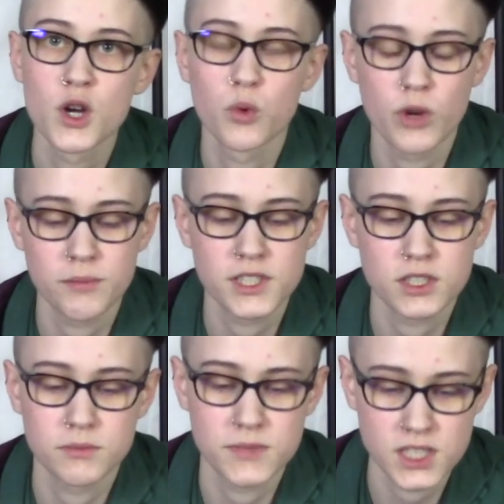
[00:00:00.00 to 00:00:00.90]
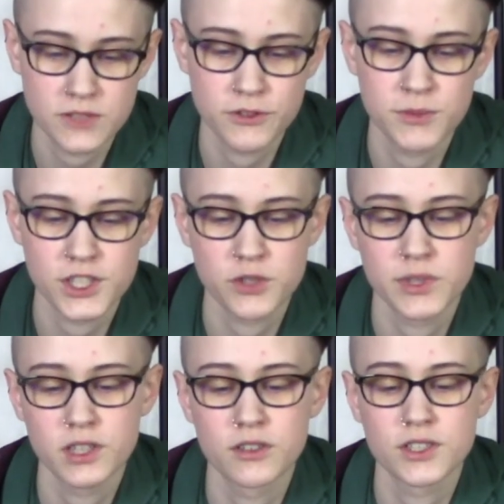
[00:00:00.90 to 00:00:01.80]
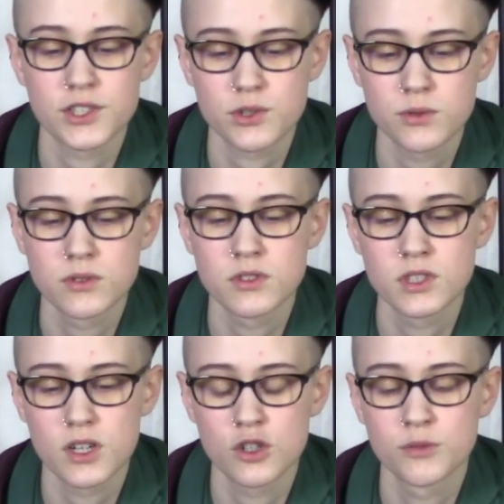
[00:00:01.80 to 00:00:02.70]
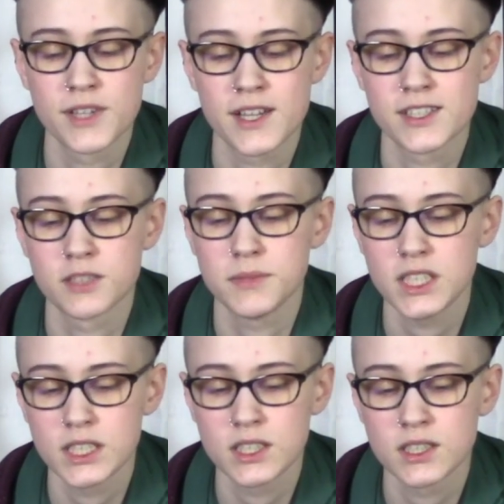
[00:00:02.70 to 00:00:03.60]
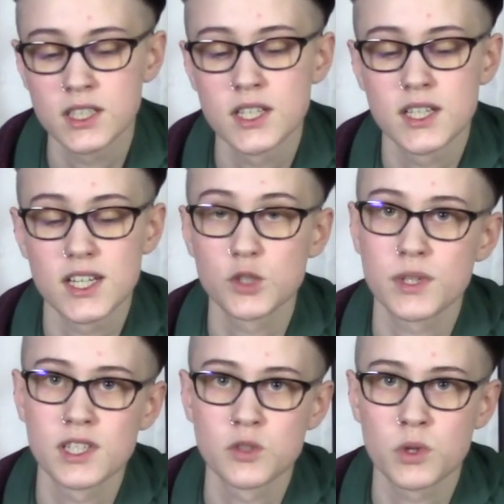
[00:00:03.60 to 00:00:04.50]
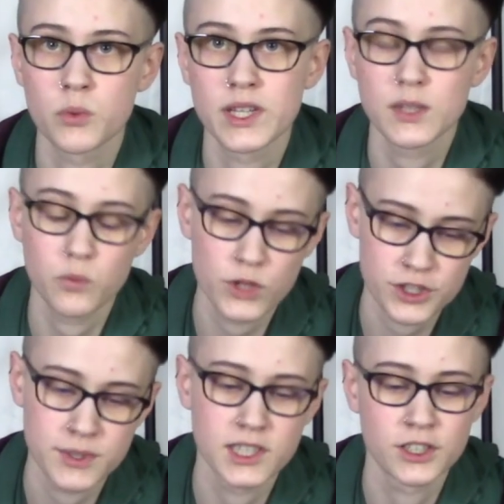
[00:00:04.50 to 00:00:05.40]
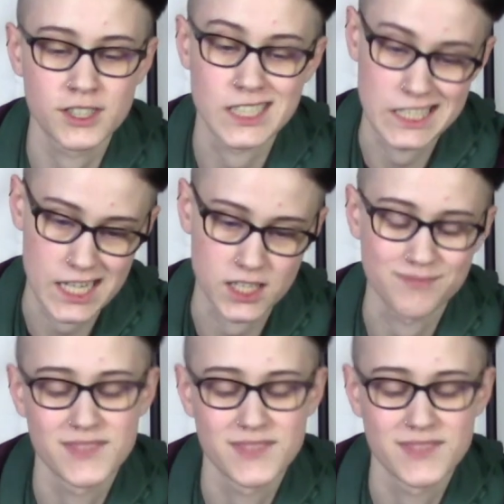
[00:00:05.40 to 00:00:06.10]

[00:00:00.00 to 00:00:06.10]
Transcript: what misinformation we learned at school, home, and in the media, as well as what we wish we'd learned instead.